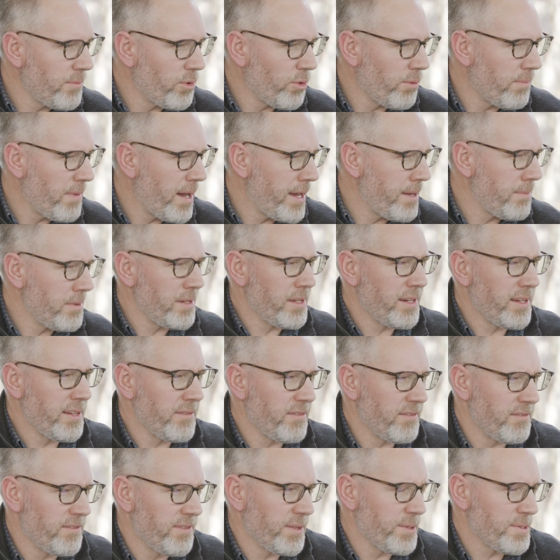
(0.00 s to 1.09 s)
or maybe it
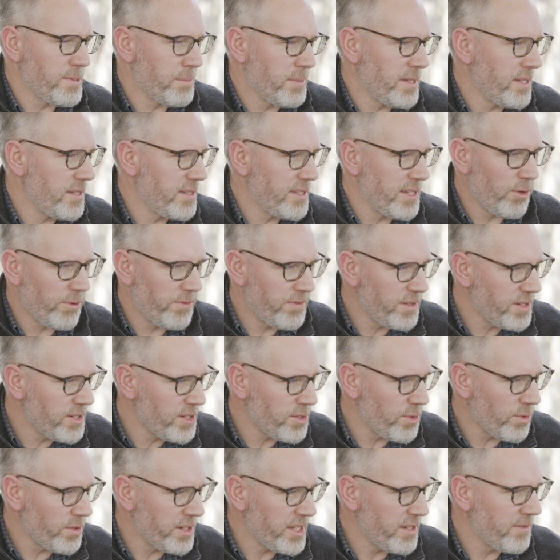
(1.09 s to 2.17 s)
even feels a bit selfish,
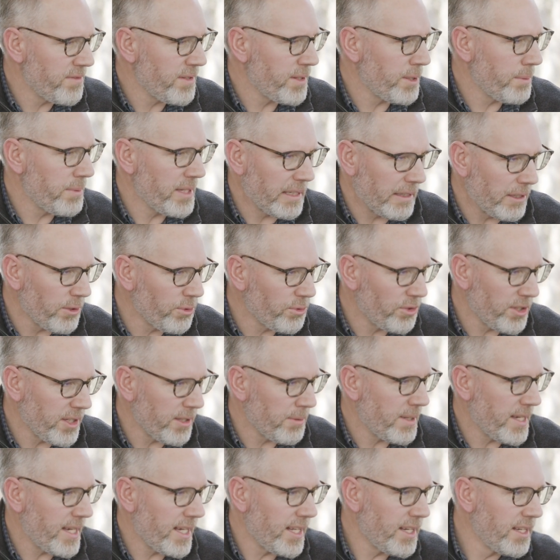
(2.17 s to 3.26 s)
or you feel a bit guilty
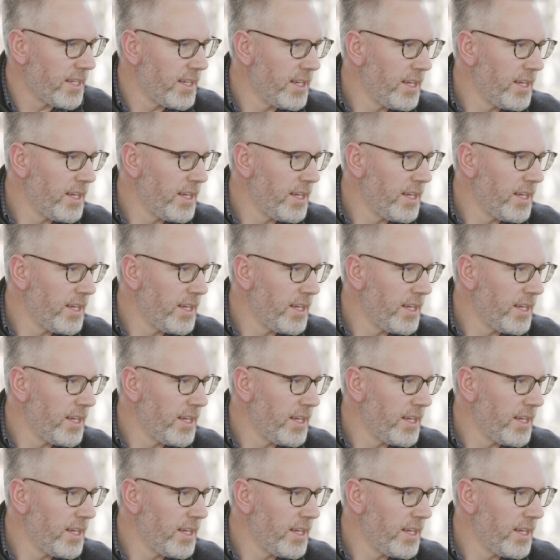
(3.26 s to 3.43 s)
about